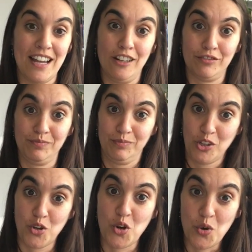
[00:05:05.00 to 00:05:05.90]
kind of
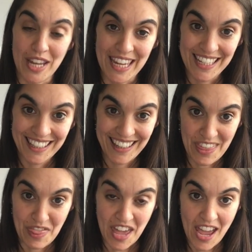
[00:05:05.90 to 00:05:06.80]
cooking
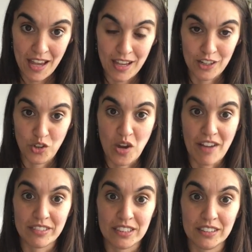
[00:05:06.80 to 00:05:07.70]
in there, and
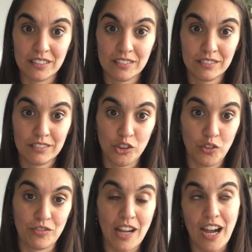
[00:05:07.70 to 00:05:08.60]

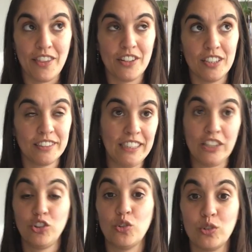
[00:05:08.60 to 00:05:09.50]
you've either
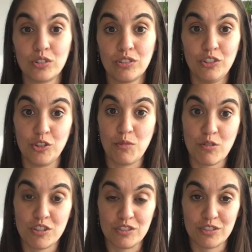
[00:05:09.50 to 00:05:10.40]
ignored your
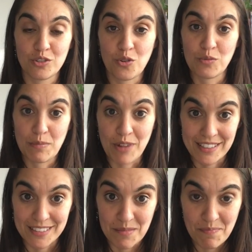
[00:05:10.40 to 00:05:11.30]
emotions or
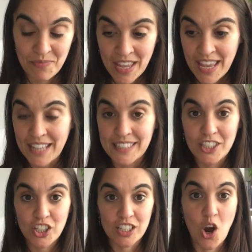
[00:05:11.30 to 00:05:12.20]
repressed them. And then
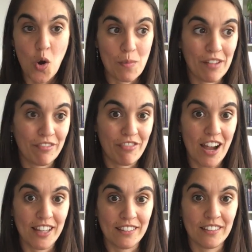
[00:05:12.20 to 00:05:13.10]
you get home and
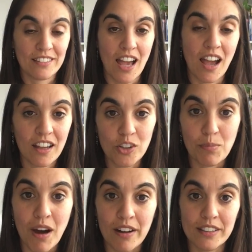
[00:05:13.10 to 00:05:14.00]
find that your
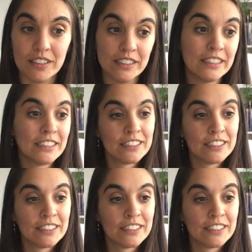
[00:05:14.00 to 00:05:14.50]
partner